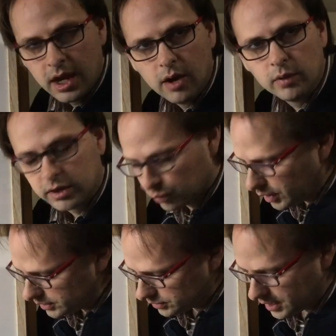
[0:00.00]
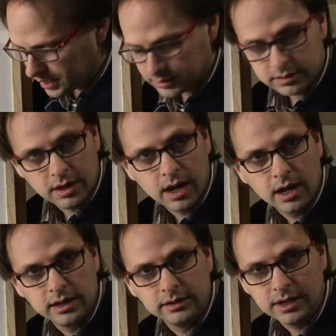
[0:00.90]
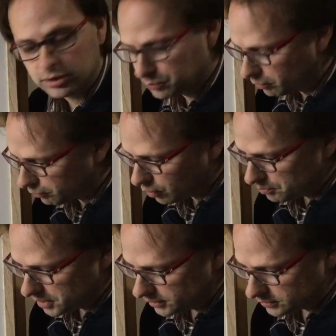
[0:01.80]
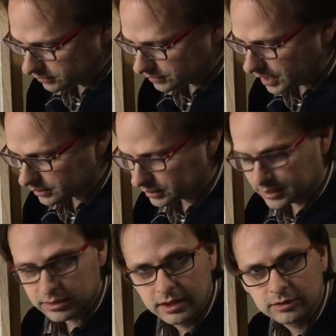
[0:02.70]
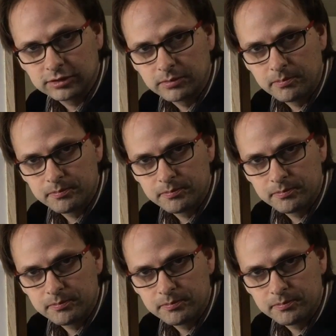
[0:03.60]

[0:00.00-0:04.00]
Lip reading: And we could write that in decimal form, but it's exact like this.